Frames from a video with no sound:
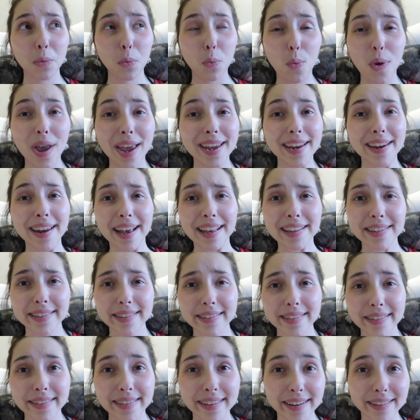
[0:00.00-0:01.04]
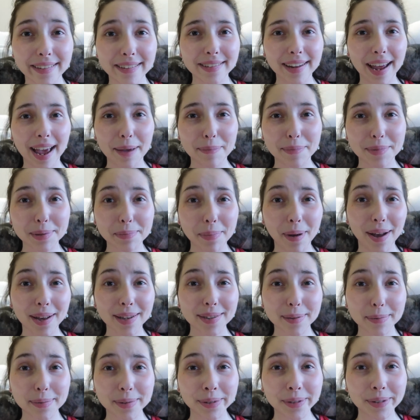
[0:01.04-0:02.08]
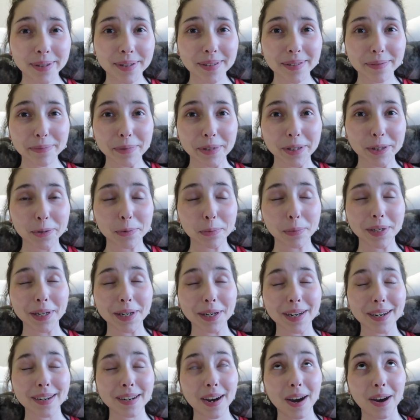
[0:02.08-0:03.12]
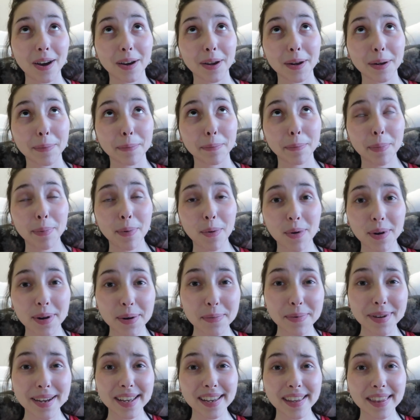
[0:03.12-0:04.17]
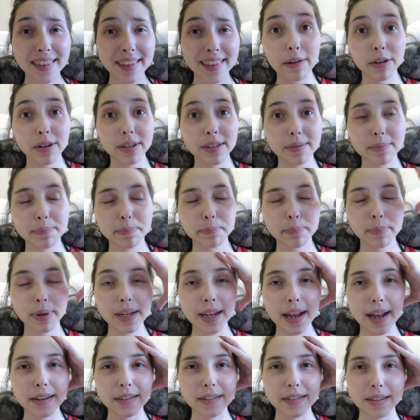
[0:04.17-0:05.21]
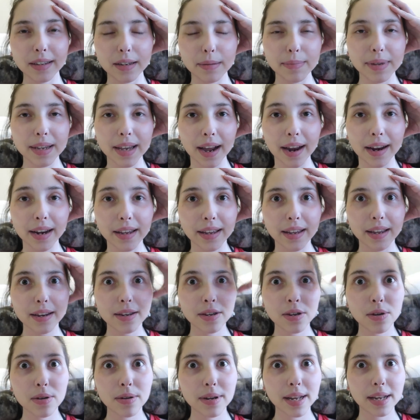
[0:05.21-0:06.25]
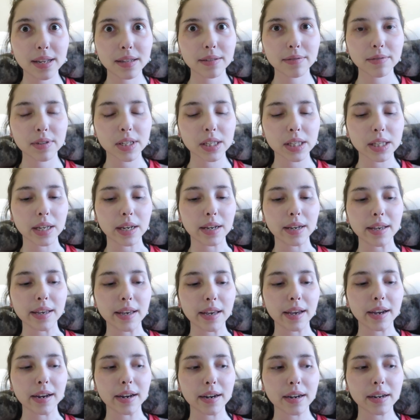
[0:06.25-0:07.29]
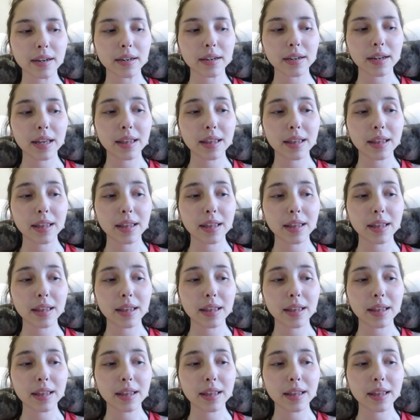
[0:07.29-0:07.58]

wait as little time as possible, which we are on board with. I would potentially be cutting two days of just sitting here,